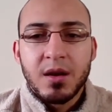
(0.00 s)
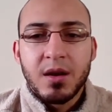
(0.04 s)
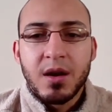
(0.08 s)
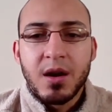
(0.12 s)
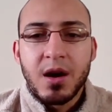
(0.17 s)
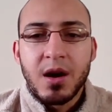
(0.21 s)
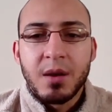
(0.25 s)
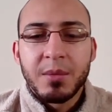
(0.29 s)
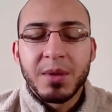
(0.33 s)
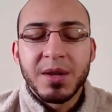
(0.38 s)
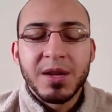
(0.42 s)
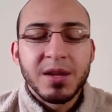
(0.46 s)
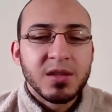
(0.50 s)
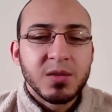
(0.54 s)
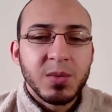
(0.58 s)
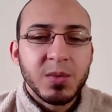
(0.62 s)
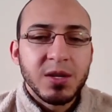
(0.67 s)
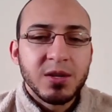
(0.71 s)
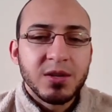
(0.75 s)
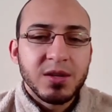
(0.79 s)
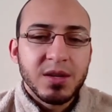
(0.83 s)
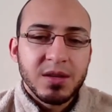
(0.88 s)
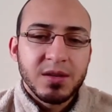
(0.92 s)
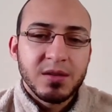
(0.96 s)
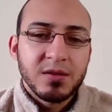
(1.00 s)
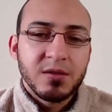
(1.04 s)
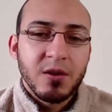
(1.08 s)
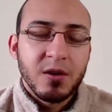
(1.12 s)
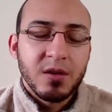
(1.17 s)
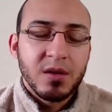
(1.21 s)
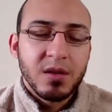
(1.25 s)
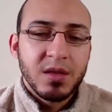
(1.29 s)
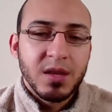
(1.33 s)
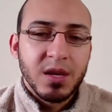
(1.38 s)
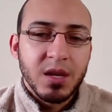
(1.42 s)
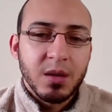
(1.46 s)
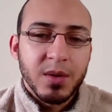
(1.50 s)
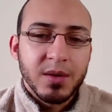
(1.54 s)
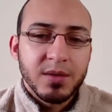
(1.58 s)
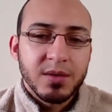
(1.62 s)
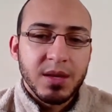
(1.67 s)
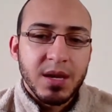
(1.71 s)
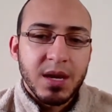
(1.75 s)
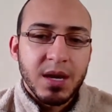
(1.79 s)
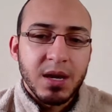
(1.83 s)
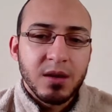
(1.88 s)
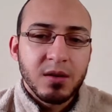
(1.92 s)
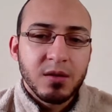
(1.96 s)
And in speed chess, it's hard to think about
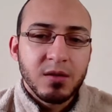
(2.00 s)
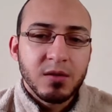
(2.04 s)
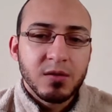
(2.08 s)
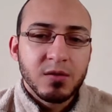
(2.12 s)
that.